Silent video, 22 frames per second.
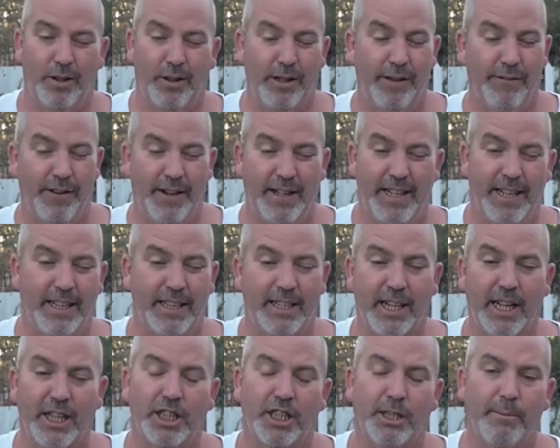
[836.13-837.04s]
I didn't
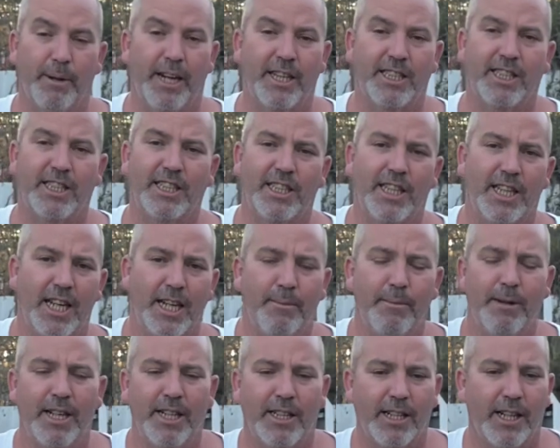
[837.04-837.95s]
touch the bases you needed
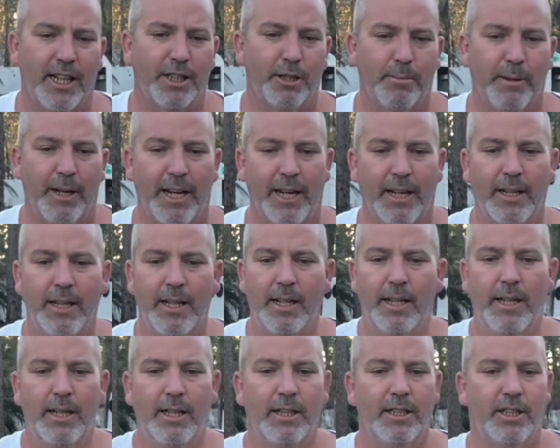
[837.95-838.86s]
me to touch, man.
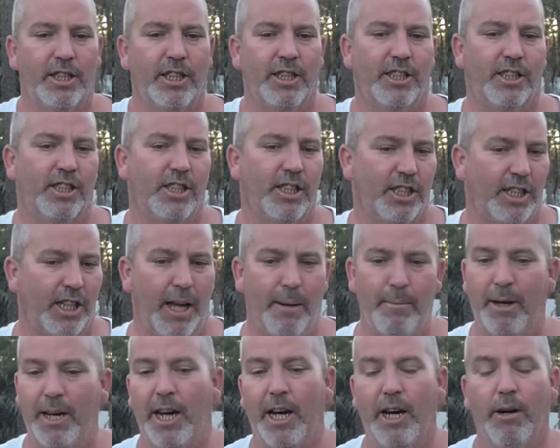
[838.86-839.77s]
Just let
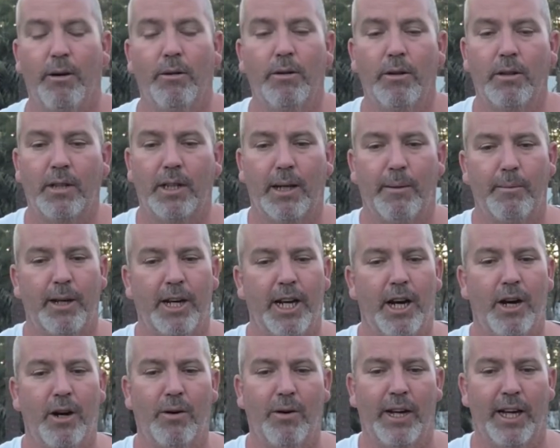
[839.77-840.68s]
me know. Let me
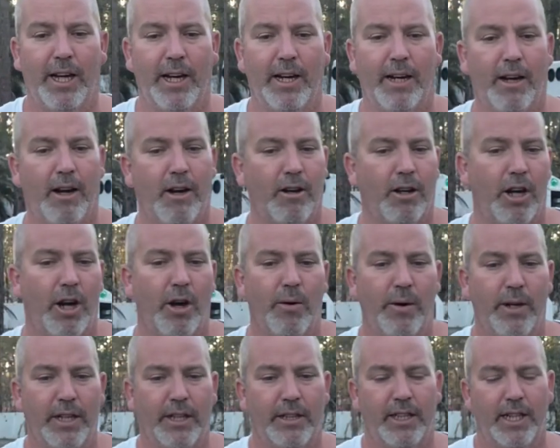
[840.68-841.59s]
know, and I'll
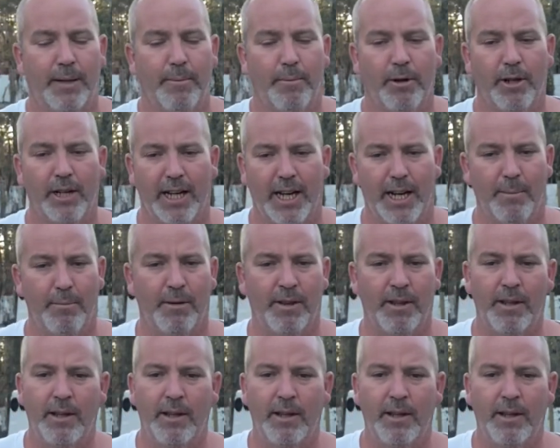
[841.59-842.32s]
go into deeper depth